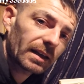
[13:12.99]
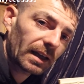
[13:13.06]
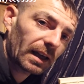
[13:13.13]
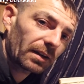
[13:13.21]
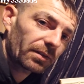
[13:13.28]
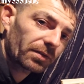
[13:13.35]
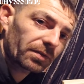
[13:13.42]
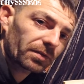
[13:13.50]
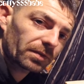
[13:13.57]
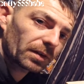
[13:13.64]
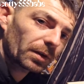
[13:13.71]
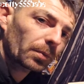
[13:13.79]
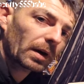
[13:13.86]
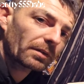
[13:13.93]

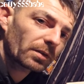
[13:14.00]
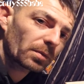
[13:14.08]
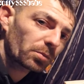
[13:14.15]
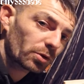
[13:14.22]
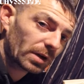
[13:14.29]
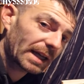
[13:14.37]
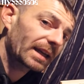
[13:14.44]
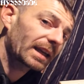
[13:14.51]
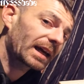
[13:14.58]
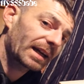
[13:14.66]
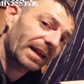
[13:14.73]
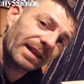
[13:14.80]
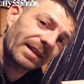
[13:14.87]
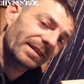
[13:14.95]
if you have a bright
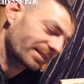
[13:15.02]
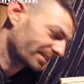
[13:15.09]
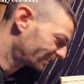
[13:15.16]
light.